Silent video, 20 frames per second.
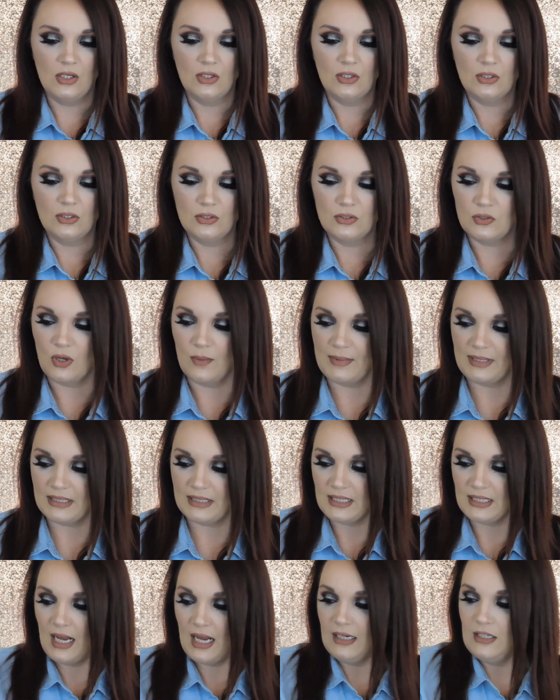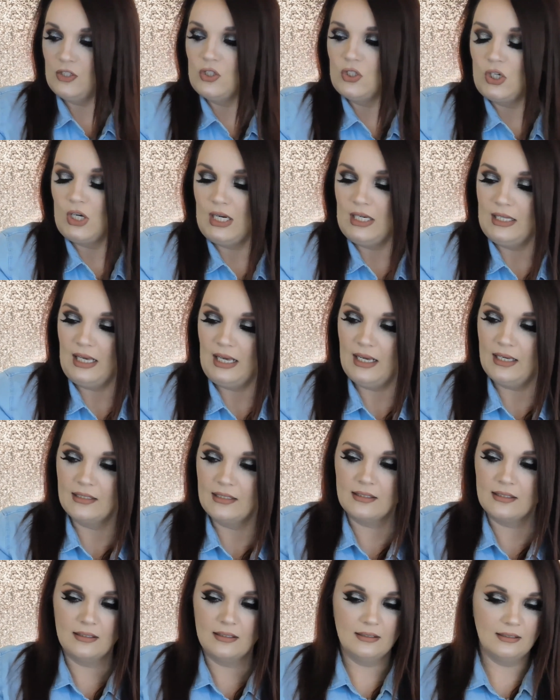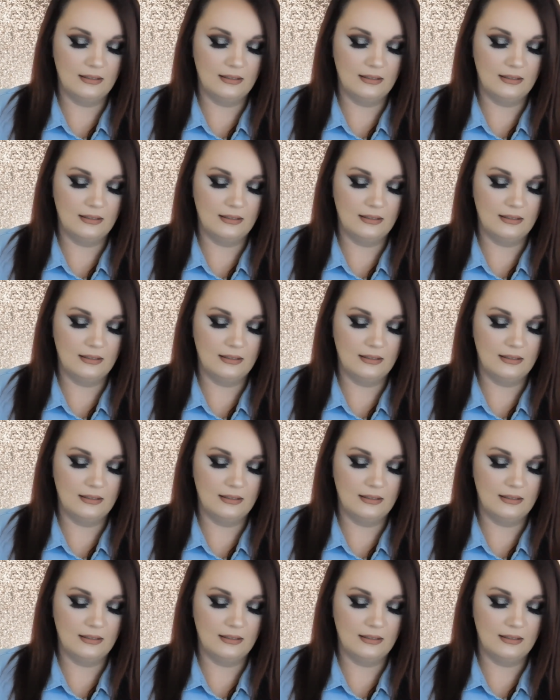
So I'm excited to try that.